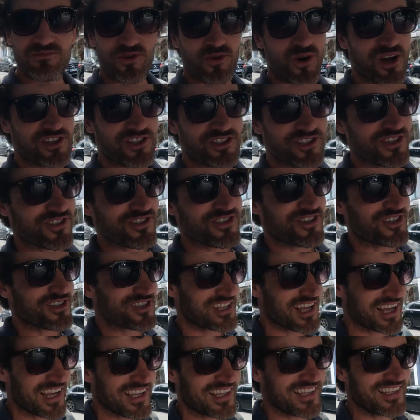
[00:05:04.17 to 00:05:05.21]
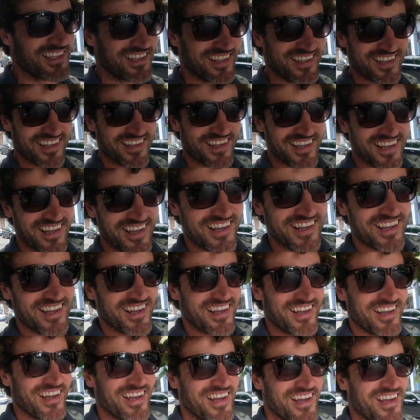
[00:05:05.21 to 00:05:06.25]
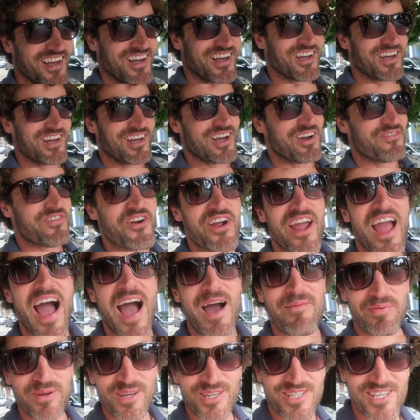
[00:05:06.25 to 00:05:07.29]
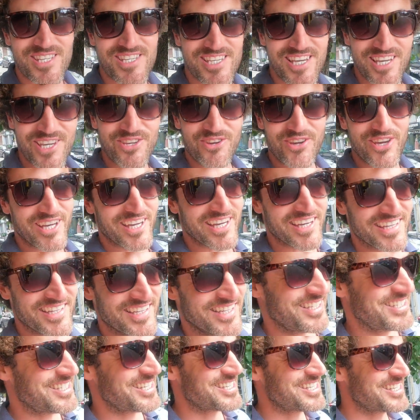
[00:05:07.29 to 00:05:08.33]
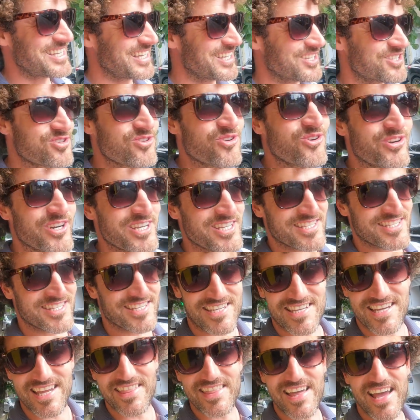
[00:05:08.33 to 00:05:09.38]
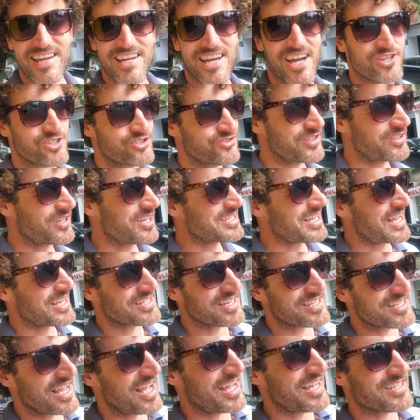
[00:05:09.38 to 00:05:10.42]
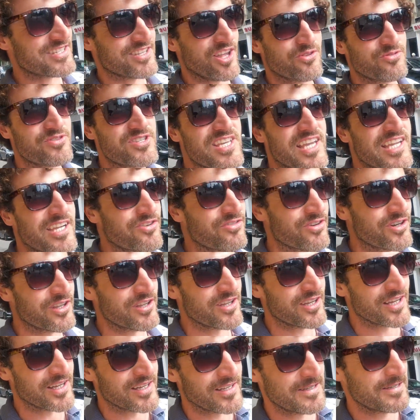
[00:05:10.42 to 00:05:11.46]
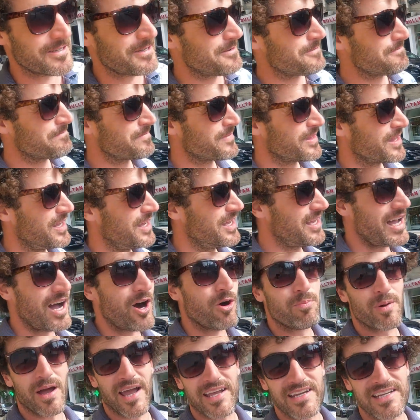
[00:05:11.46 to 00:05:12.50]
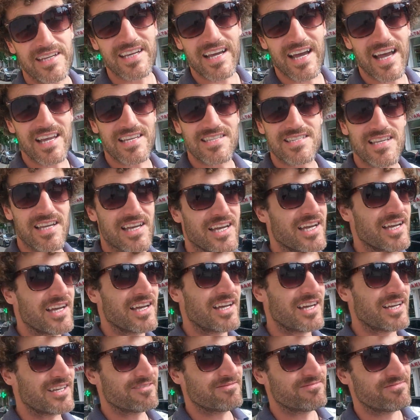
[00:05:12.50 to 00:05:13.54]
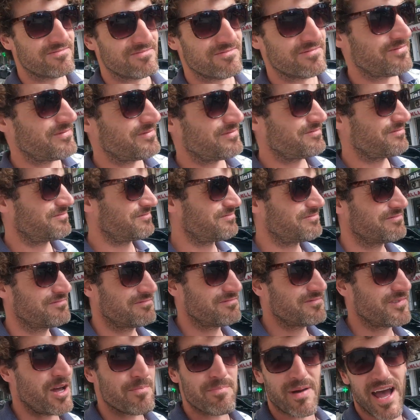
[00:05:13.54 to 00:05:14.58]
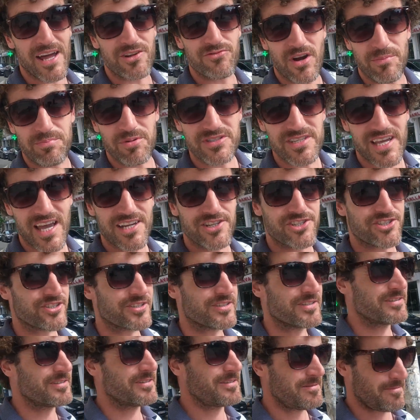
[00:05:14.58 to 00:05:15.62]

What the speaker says: some questions, because they're very happy to see you here, to see a tourist in their country, because as I say, it's no secret that Albania has a bad reputation,